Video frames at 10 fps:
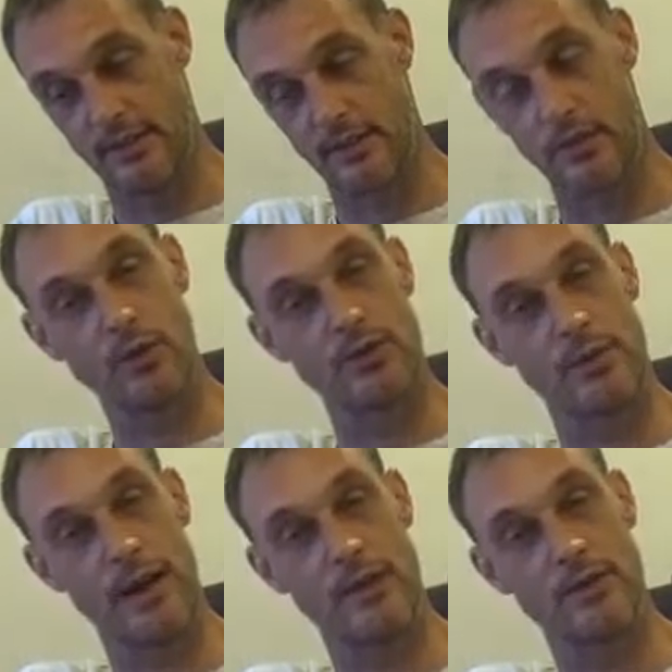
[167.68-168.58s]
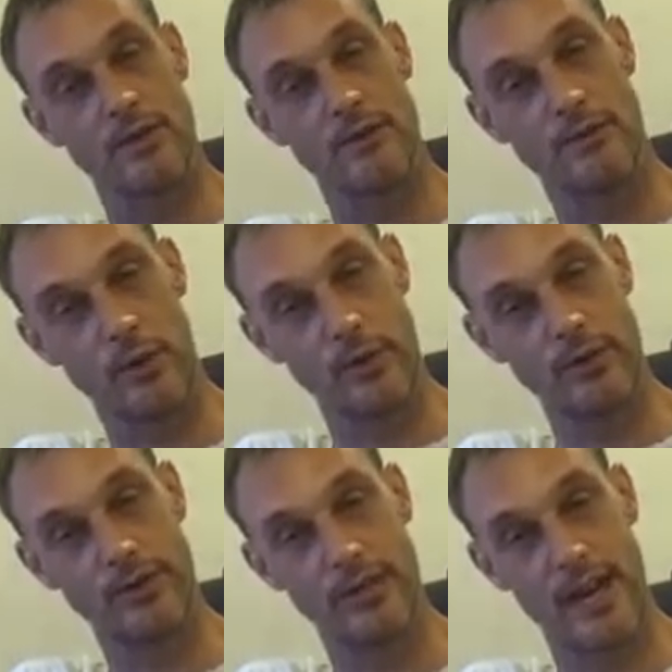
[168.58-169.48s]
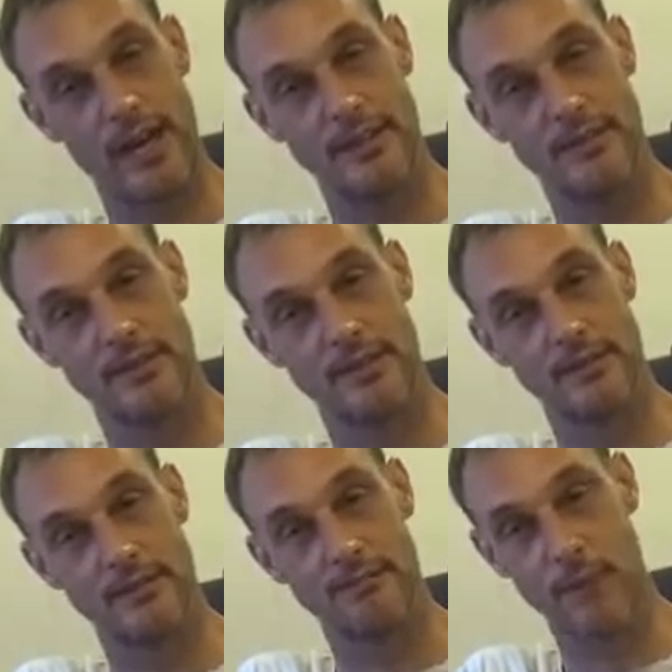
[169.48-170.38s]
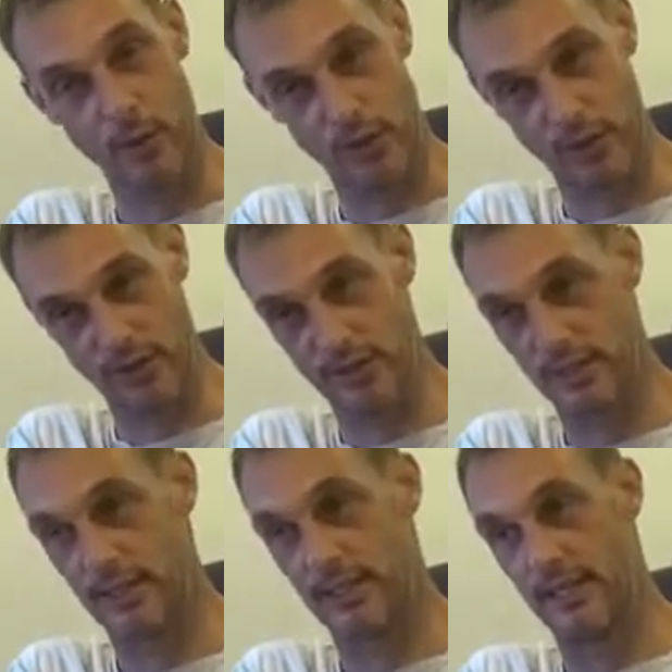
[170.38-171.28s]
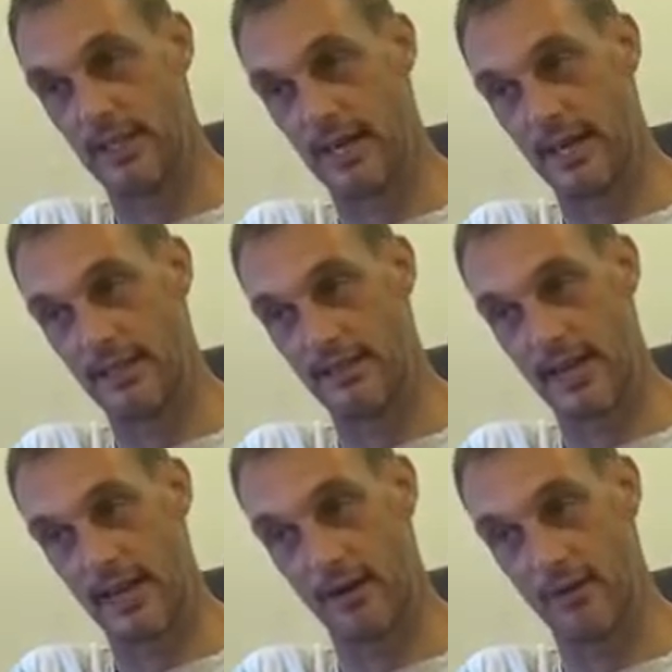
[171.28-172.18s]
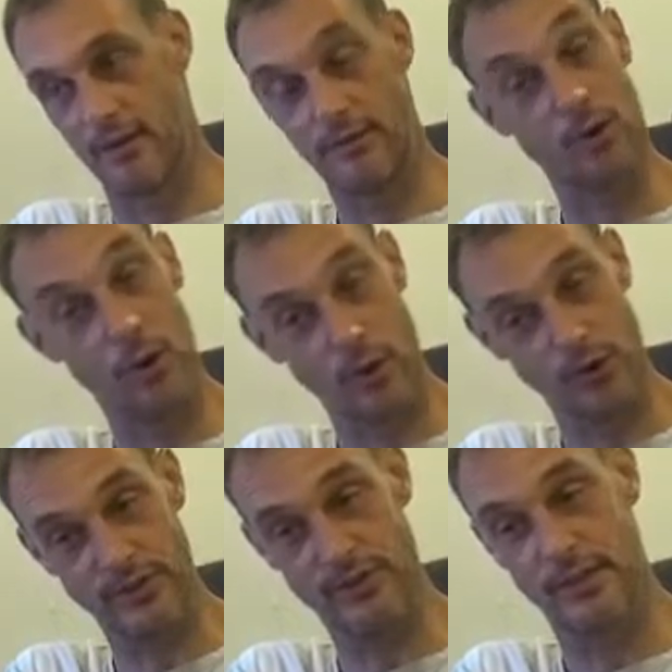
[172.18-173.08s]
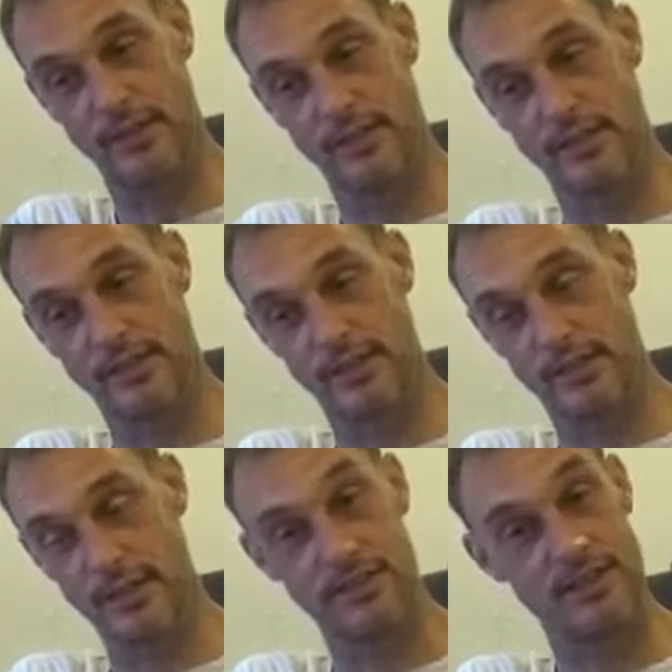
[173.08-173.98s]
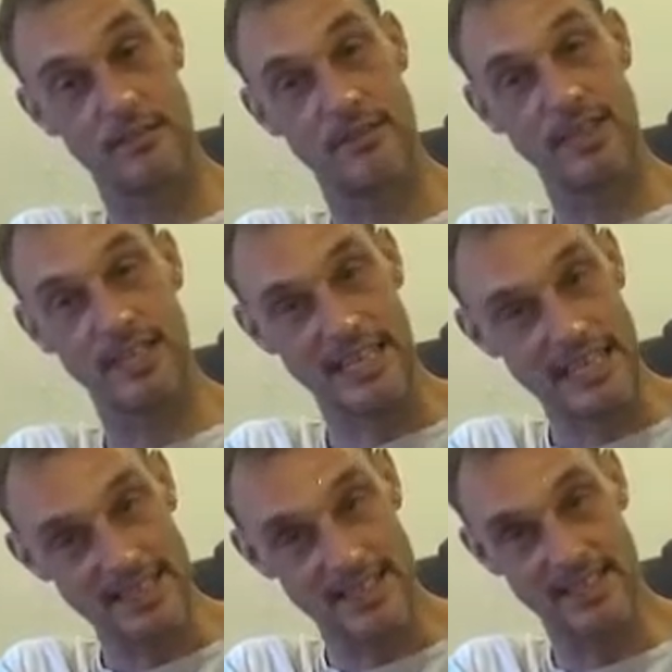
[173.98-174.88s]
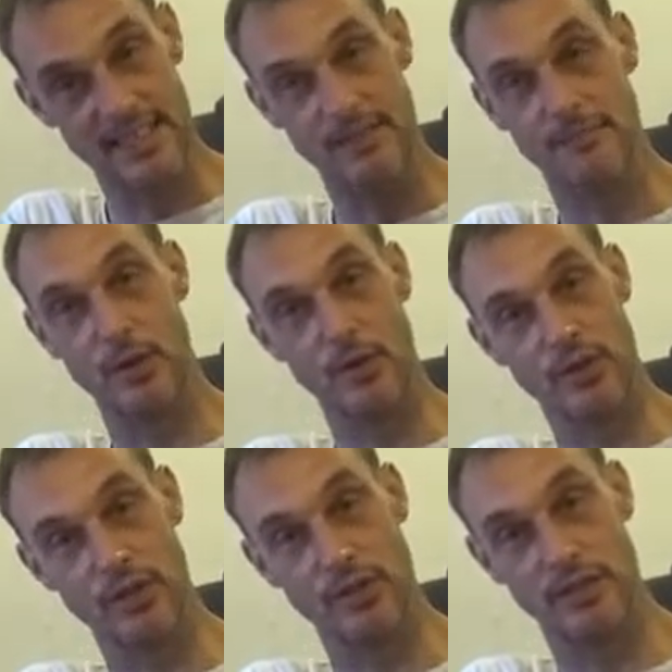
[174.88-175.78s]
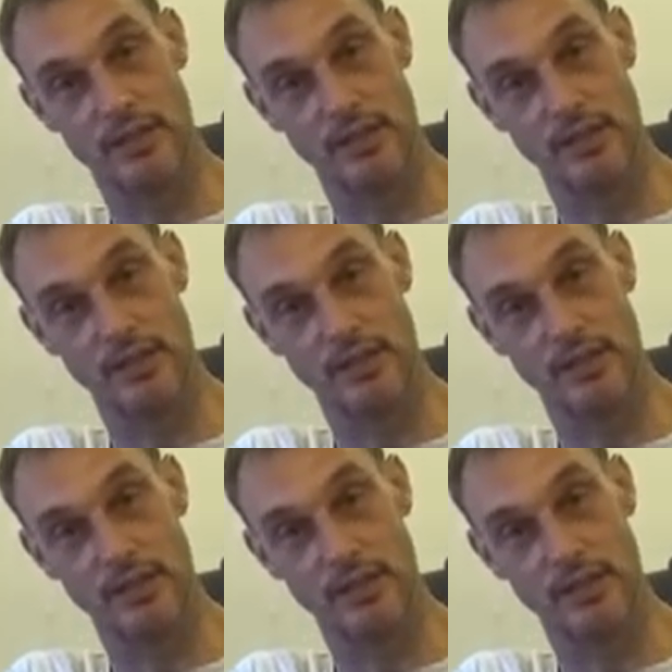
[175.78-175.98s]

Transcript: talked about force and motion, and how, of course, if something is in motion,